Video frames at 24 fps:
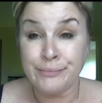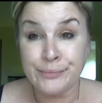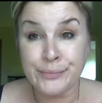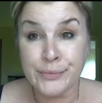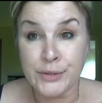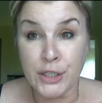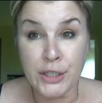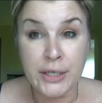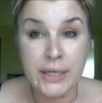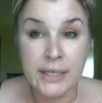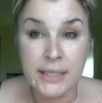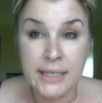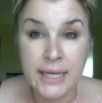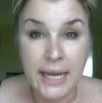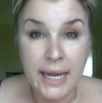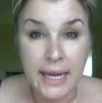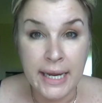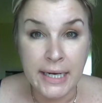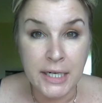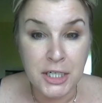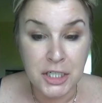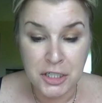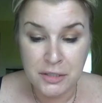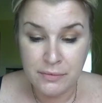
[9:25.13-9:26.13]
look into
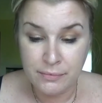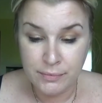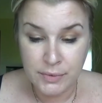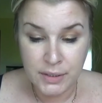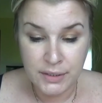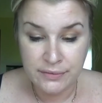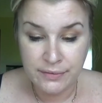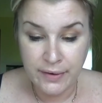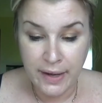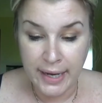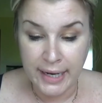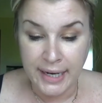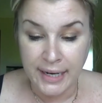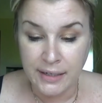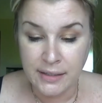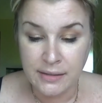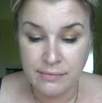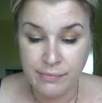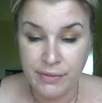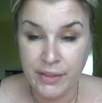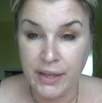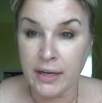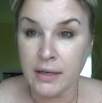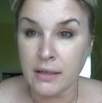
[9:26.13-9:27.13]
age defying
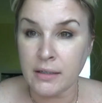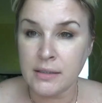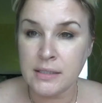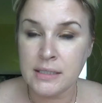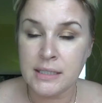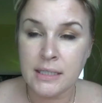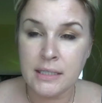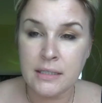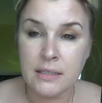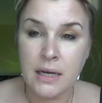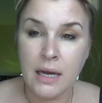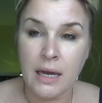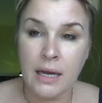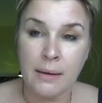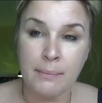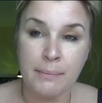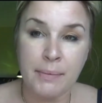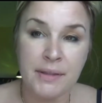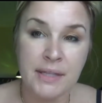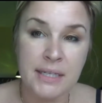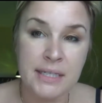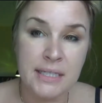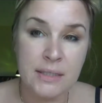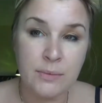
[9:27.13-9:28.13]
things.
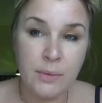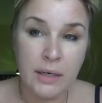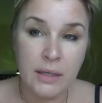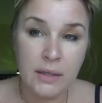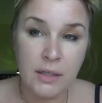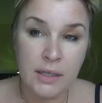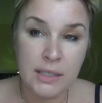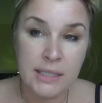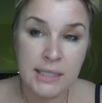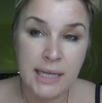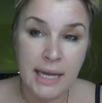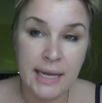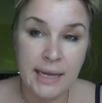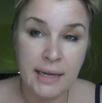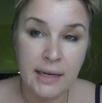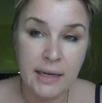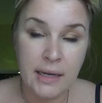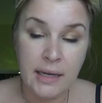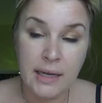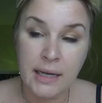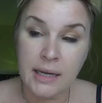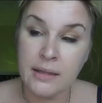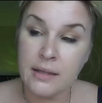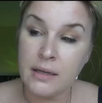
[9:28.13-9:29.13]
But this is what it looks
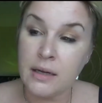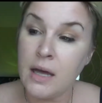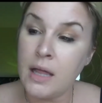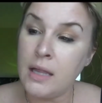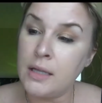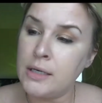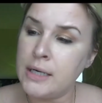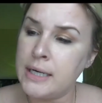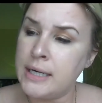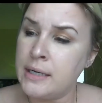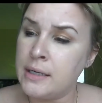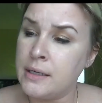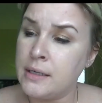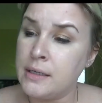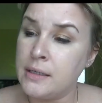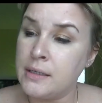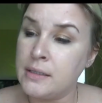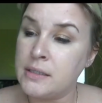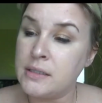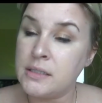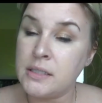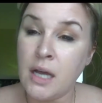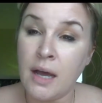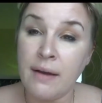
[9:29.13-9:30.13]
like, and the color
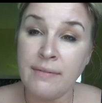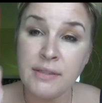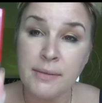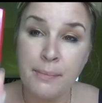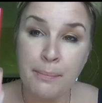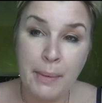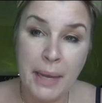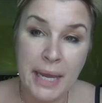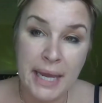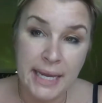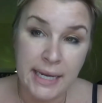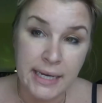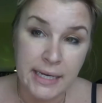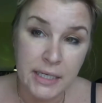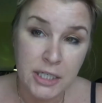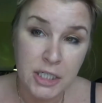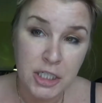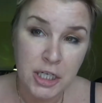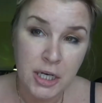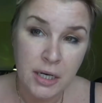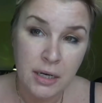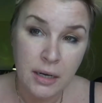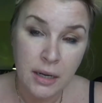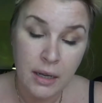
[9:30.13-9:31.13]
is soft
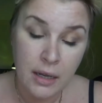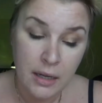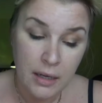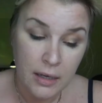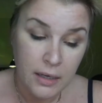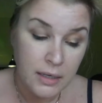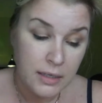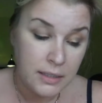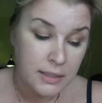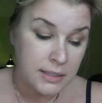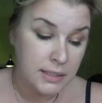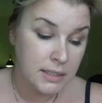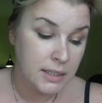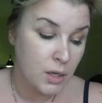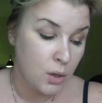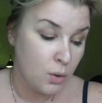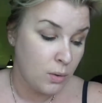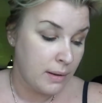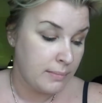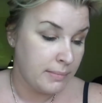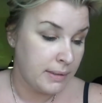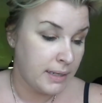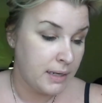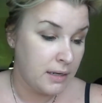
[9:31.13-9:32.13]
beige. So
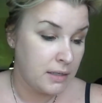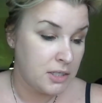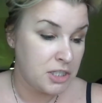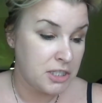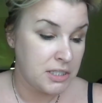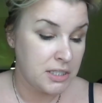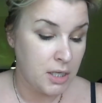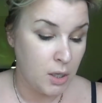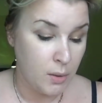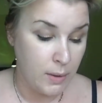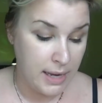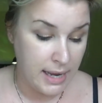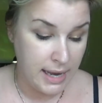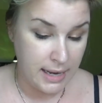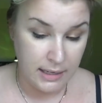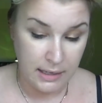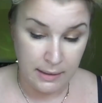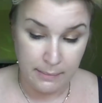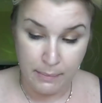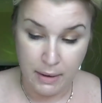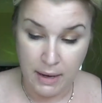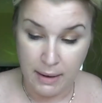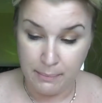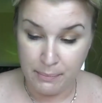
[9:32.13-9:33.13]
I'm going to just go ahead
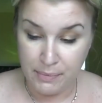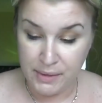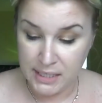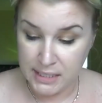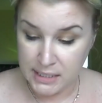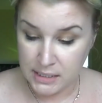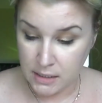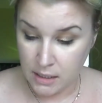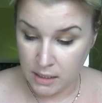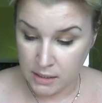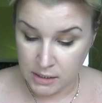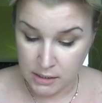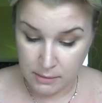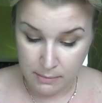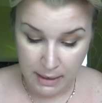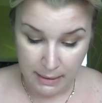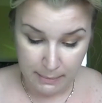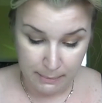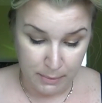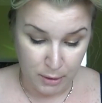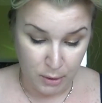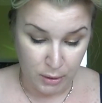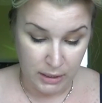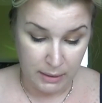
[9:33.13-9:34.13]
and pump this onto my
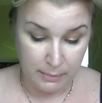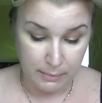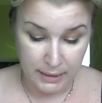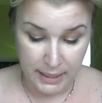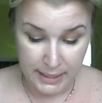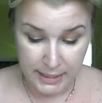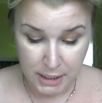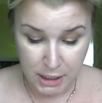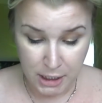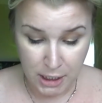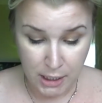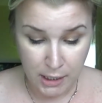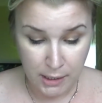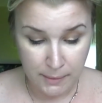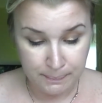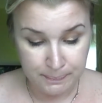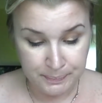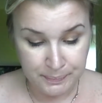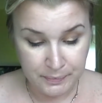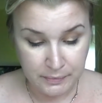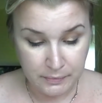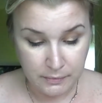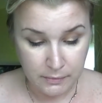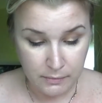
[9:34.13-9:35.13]
beauty blender
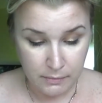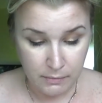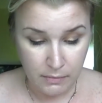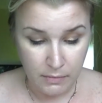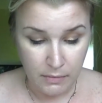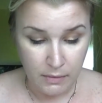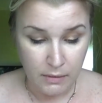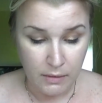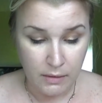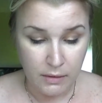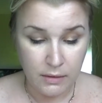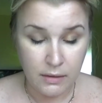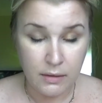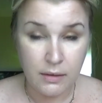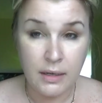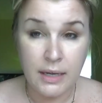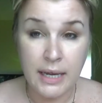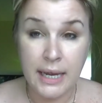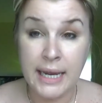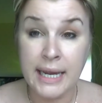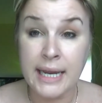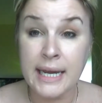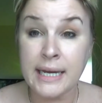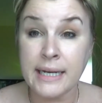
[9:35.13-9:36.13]

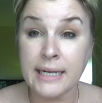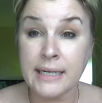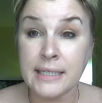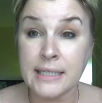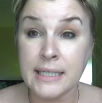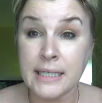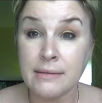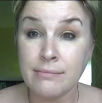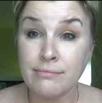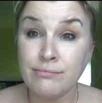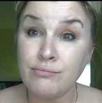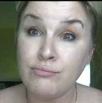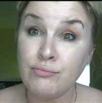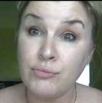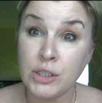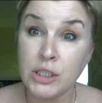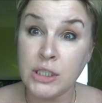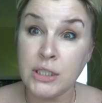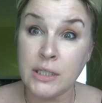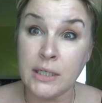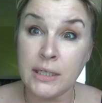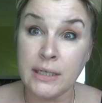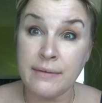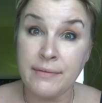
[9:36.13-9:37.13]
and
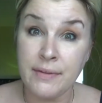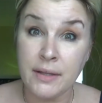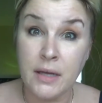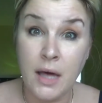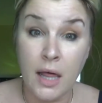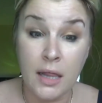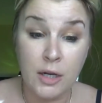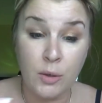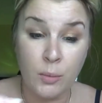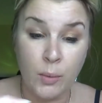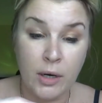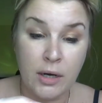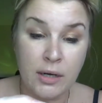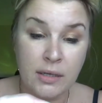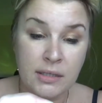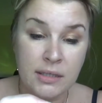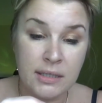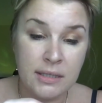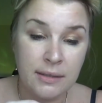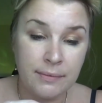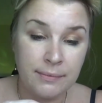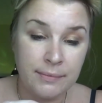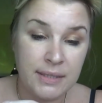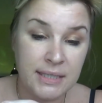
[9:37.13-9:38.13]
see if the color
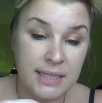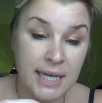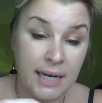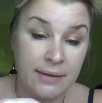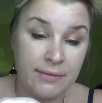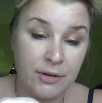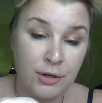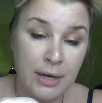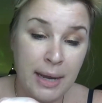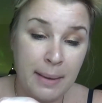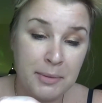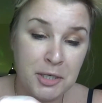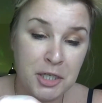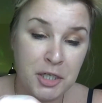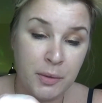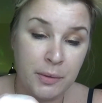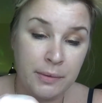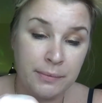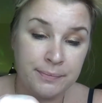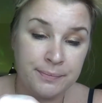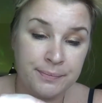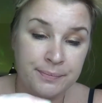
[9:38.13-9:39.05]
works. It's kind of a crapshoot.